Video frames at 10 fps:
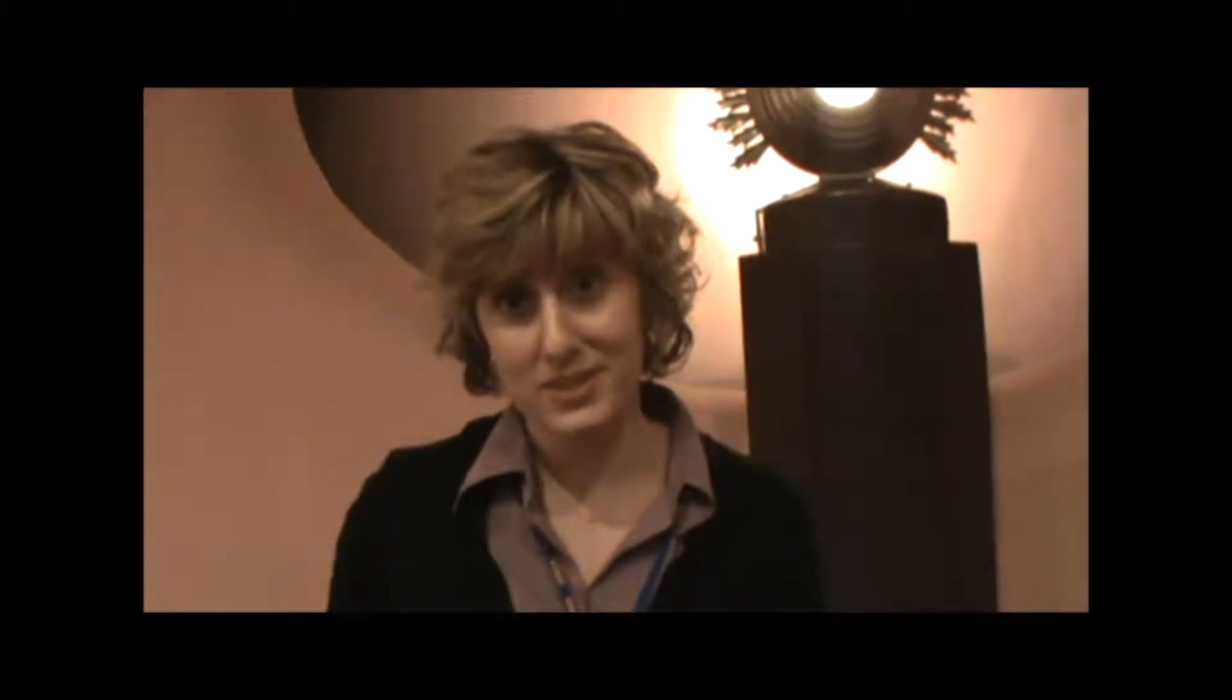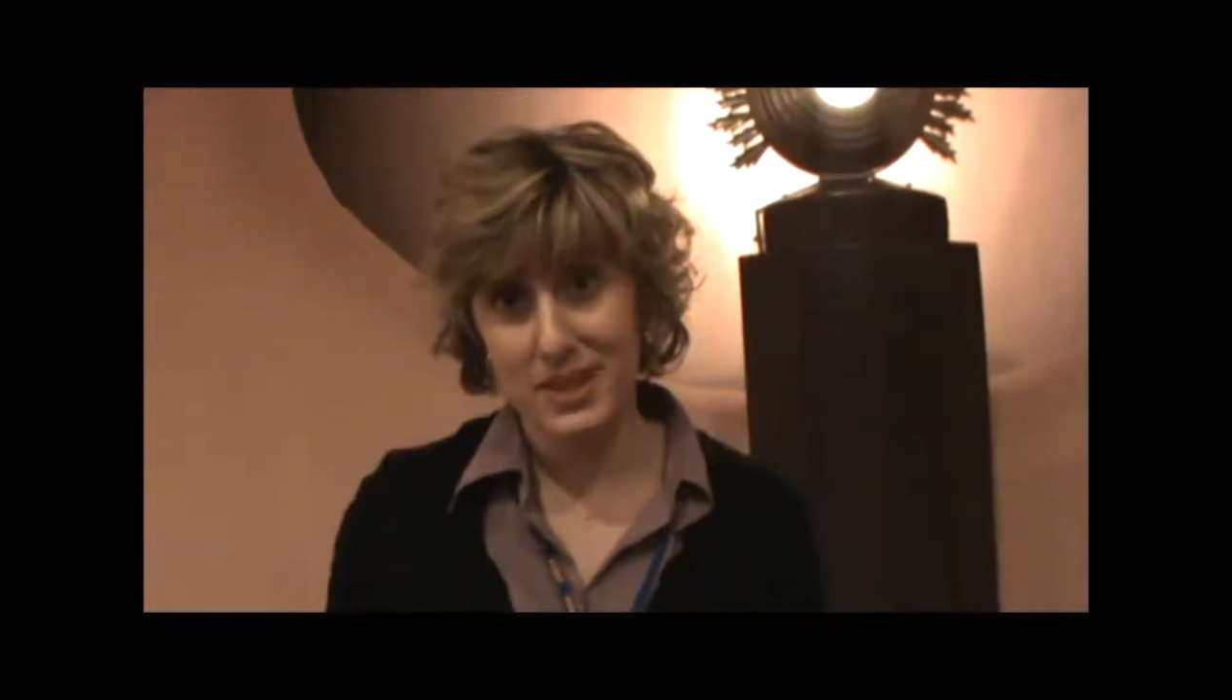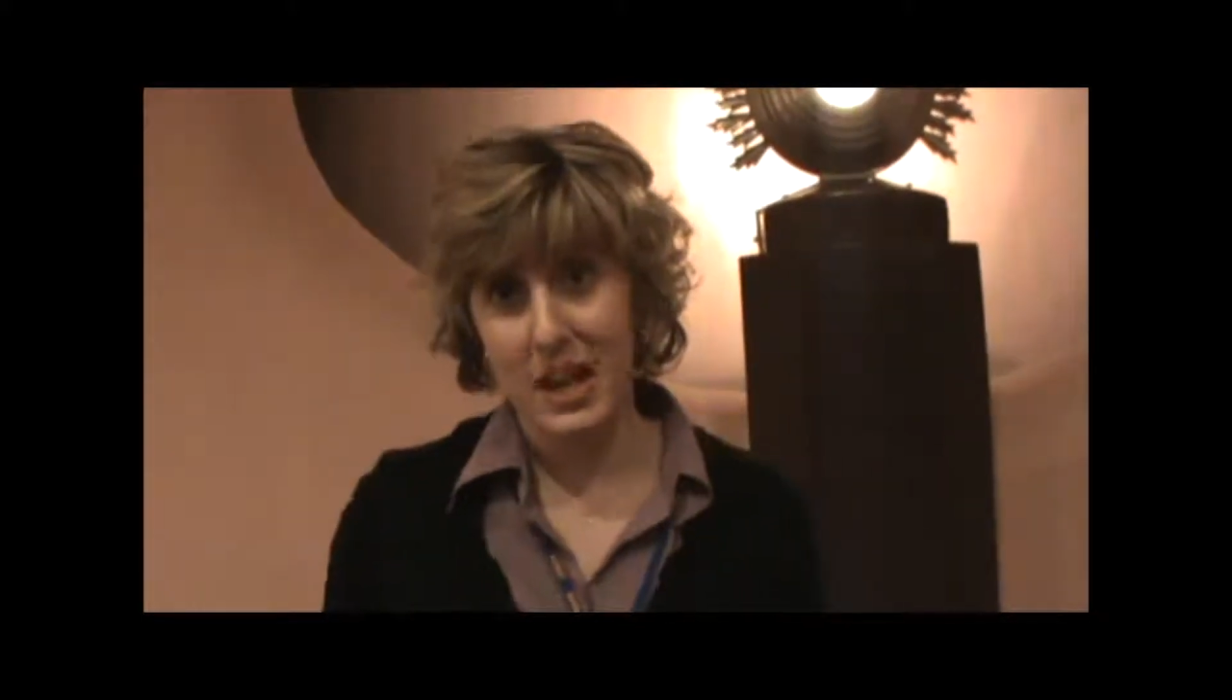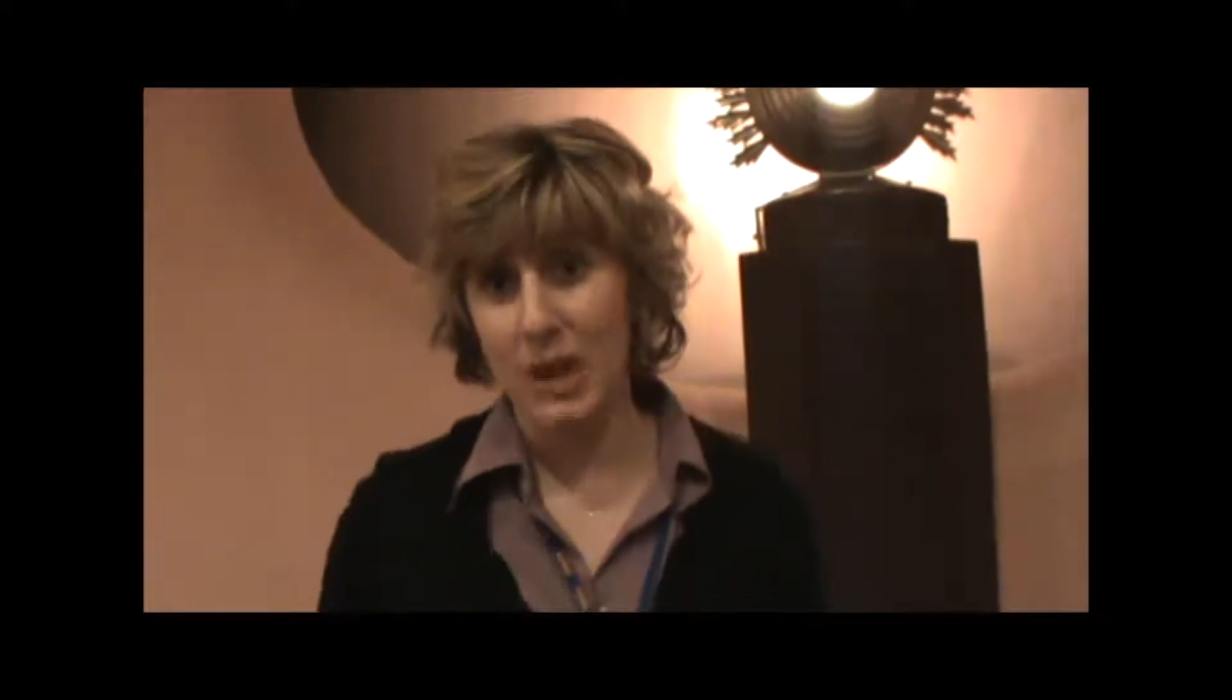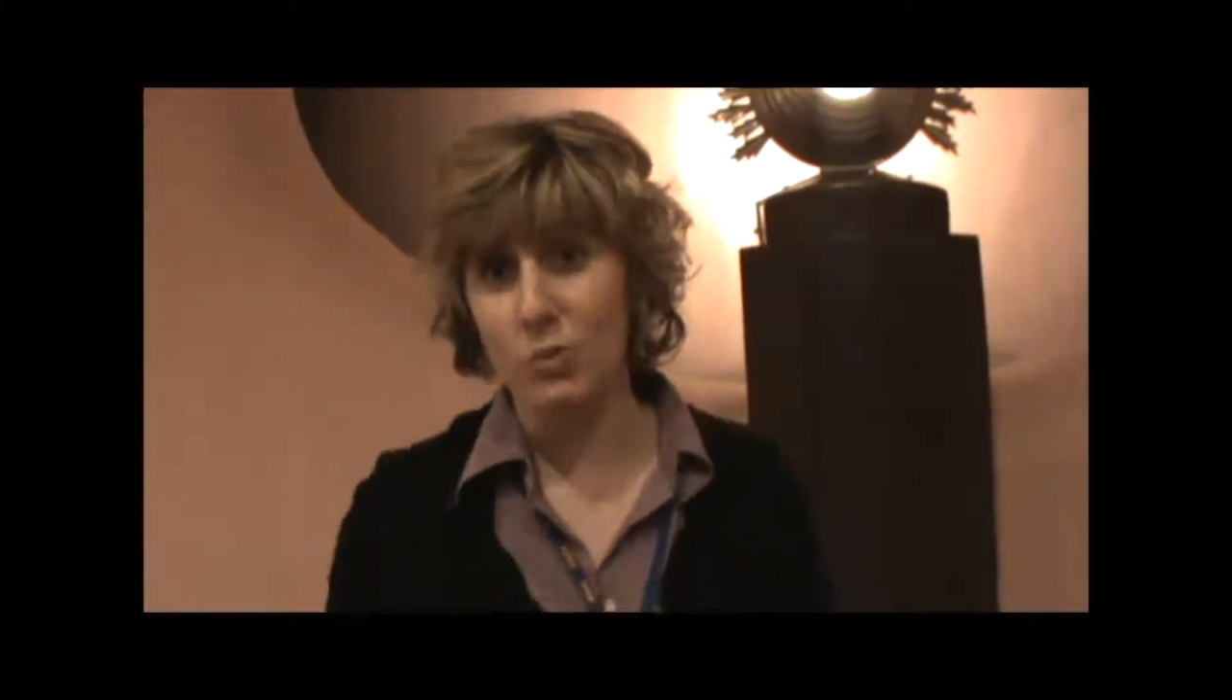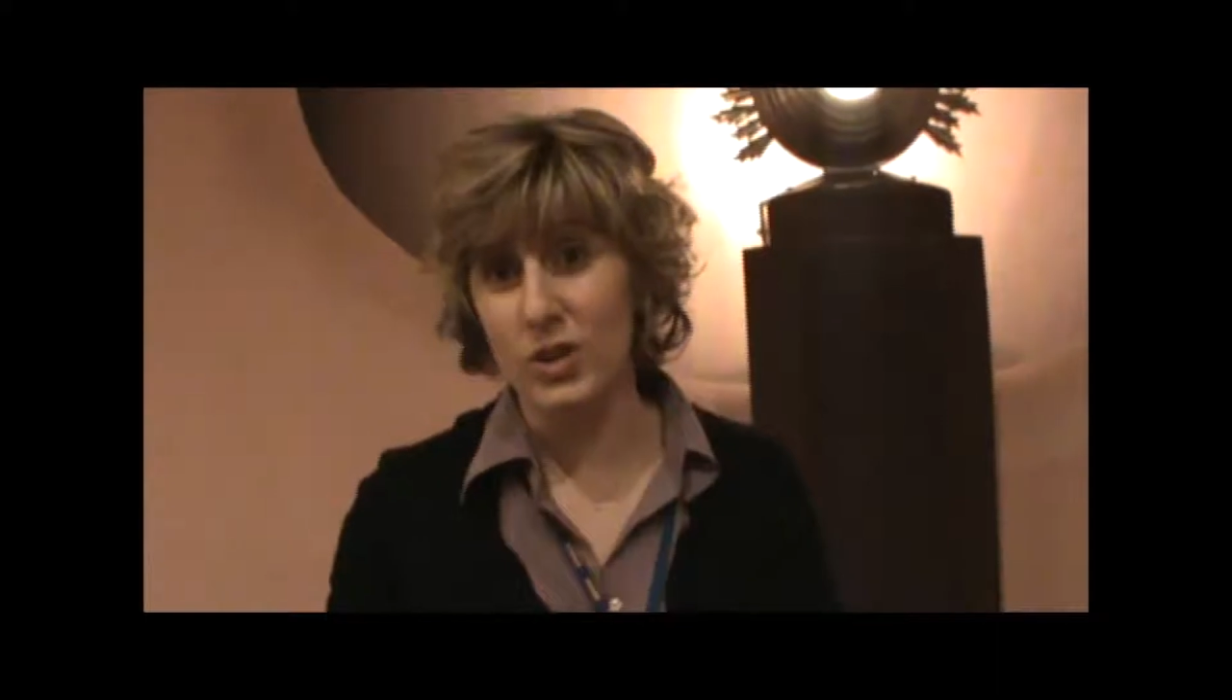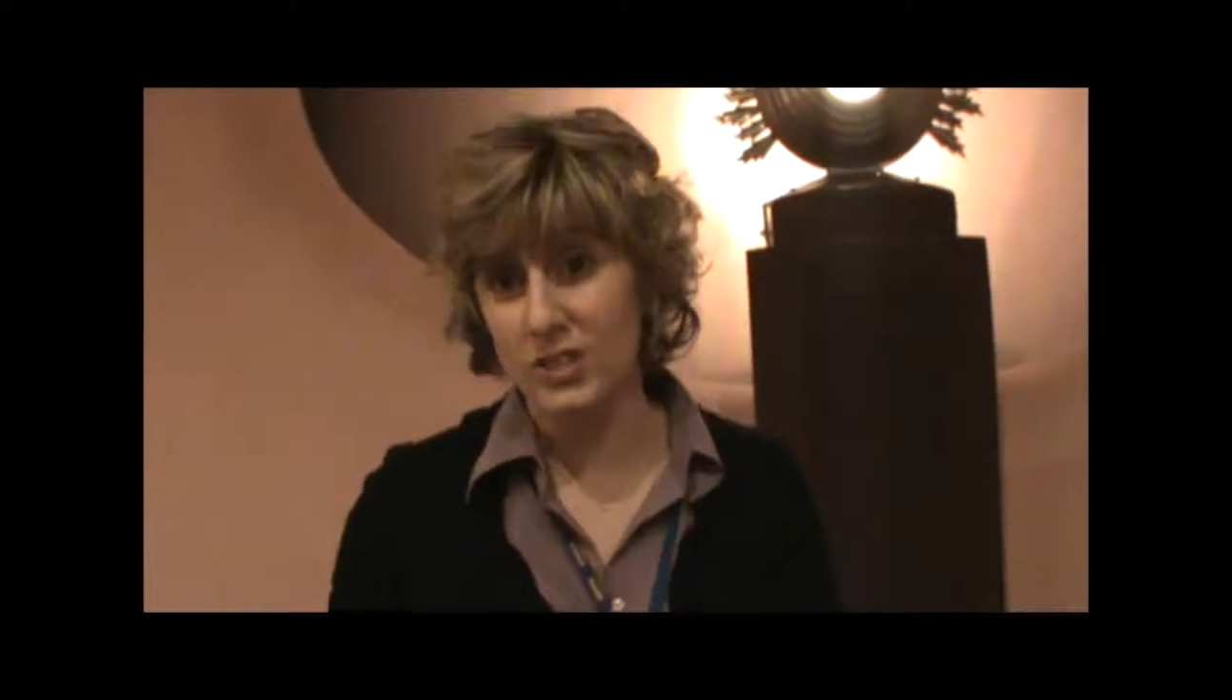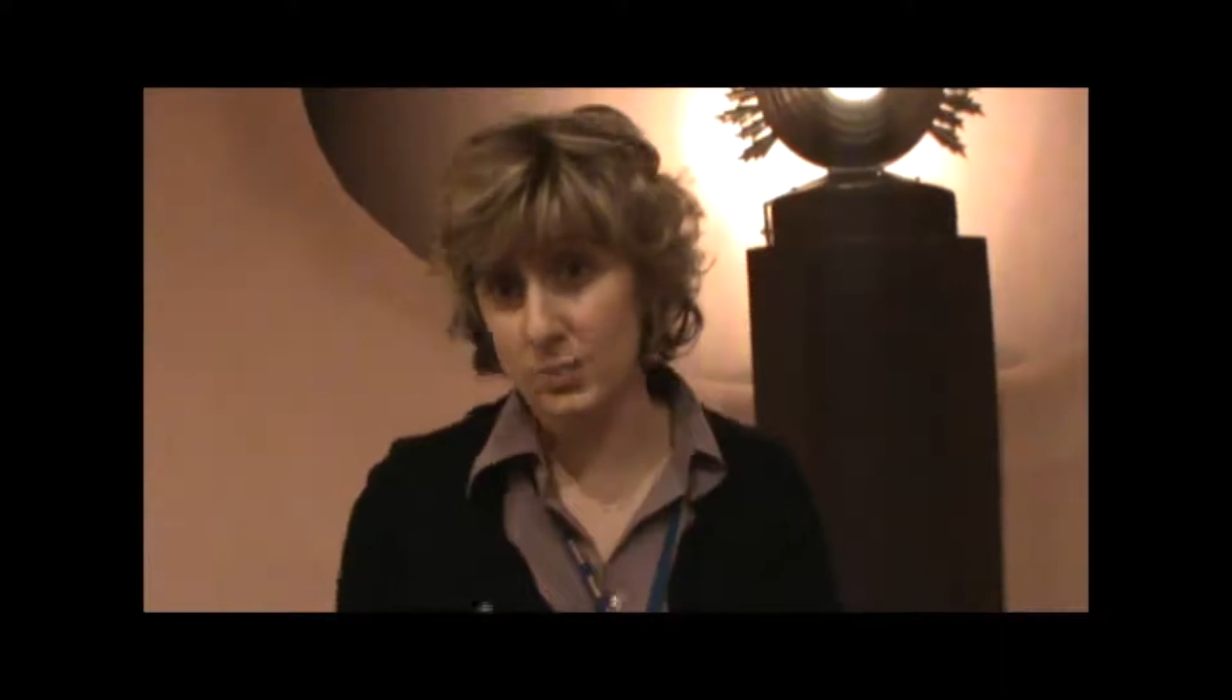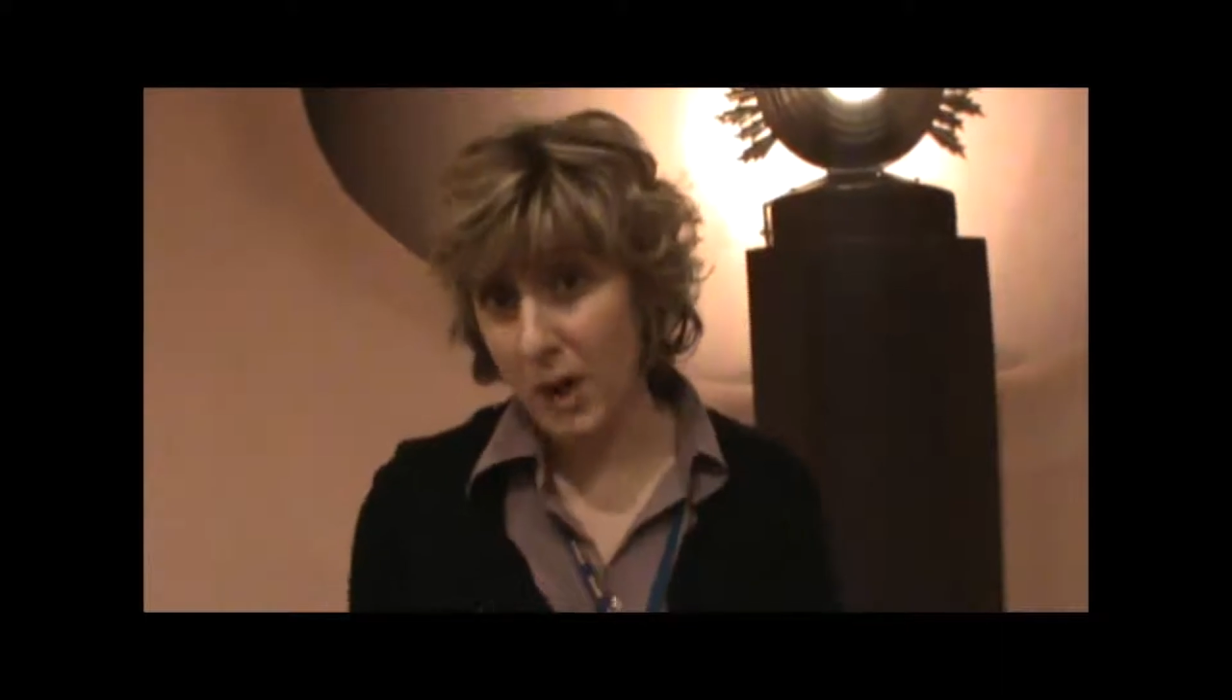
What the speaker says: and what's